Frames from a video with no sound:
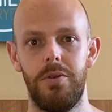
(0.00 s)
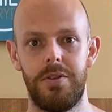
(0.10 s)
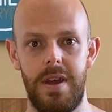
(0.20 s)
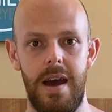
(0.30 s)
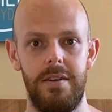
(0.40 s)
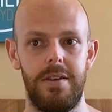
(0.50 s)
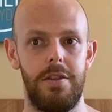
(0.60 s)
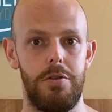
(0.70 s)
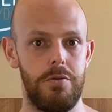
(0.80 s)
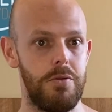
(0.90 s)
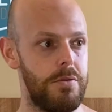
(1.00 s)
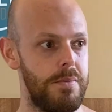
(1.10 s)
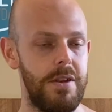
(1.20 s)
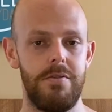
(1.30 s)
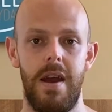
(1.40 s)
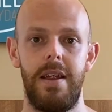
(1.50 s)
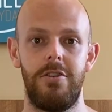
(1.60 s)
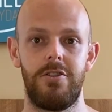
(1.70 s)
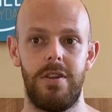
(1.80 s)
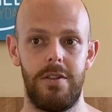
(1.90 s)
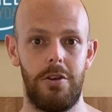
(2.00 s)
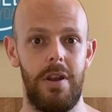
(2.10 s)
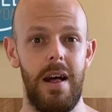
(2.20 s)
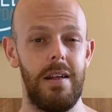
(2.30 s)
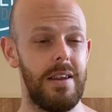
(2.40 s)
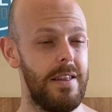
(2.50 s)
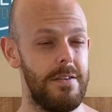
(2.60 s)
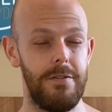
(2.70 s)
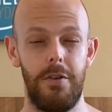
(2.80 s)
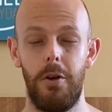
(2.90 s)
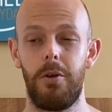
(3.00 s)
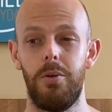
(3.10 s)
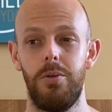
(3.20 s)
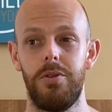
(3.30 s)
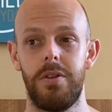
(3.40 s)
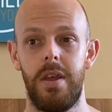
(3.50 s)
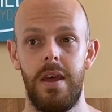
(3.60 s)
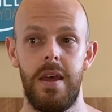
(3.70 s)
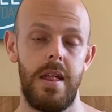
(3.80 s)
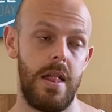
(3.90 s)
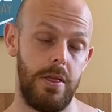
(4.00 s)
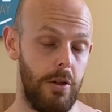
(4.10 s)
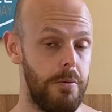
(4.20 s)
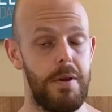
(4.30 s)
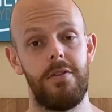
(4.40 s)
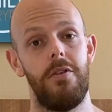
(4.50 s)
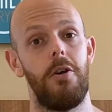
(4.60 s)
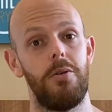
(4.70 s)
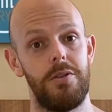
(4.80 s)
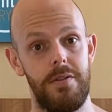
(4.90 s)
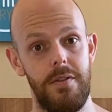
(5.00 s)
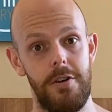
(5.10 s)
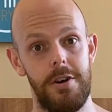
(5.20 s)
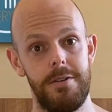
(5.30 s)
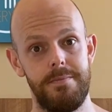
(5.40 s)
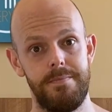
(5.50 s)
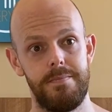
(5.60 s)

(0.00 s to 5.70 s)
sound through the mid-range and the tonality and the vocals. Not the best vocals I've ever heard.